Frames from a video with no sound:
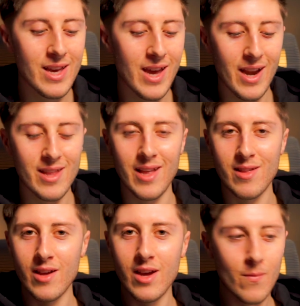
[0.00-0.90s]
in the sense
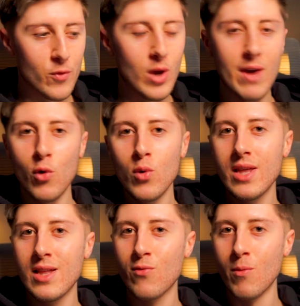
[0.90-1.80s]
that you have all these
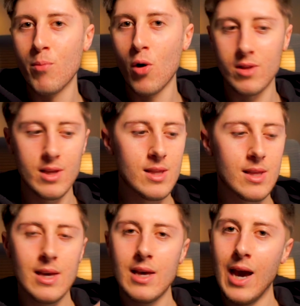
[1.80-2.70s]
different
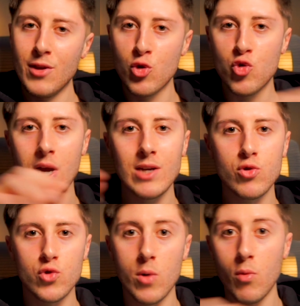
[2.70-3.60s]
boxes and you drag and
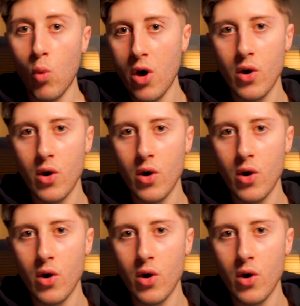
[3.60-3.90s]
drop one